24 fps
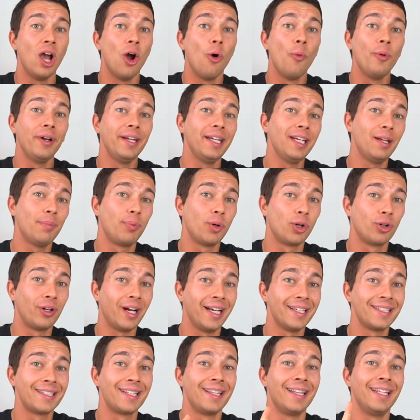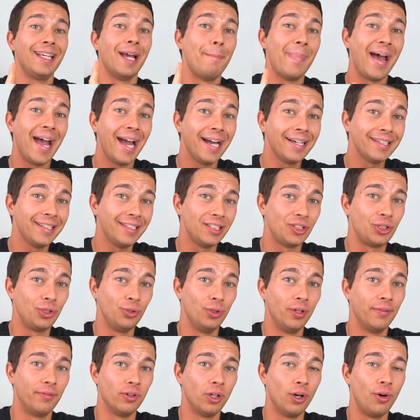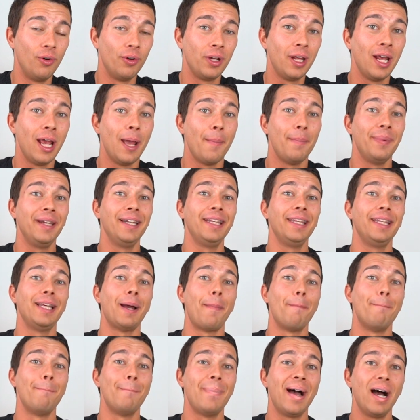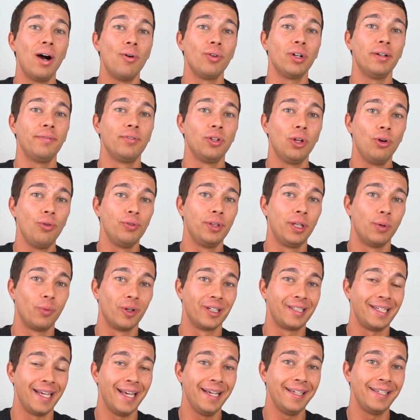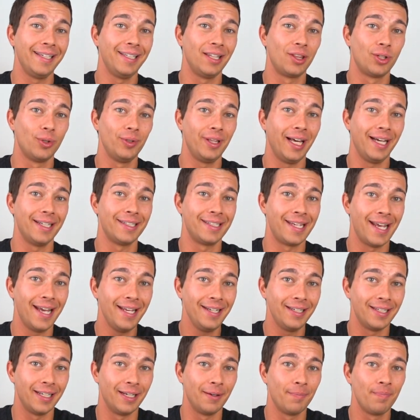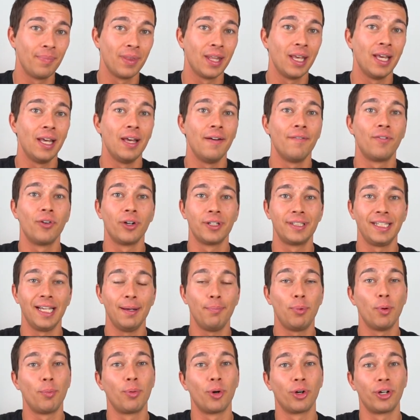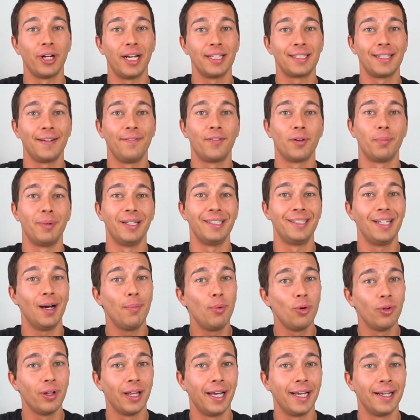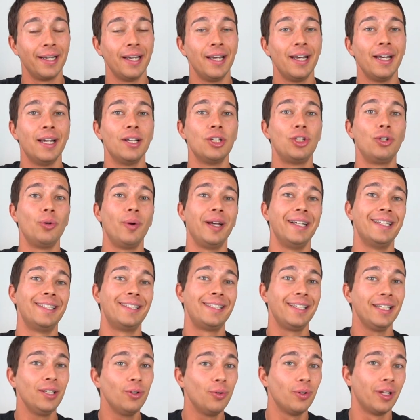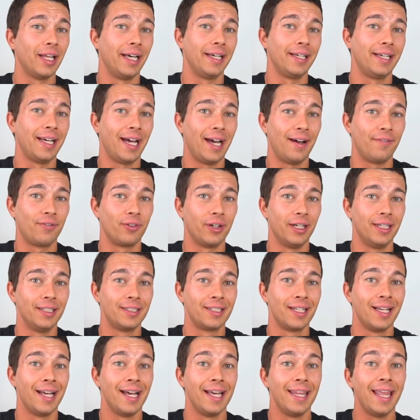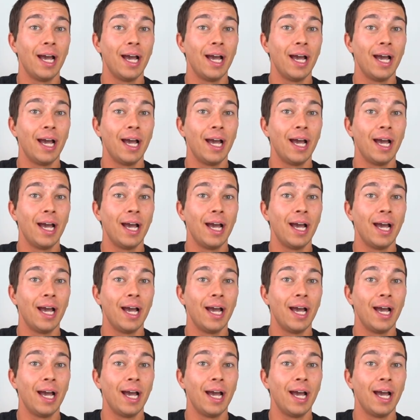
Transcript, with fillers: We need to progress the magnitude of load, meaning the amount of load that we're taking through that tendon, for example, progressing from a double leg to a single leg calf raise.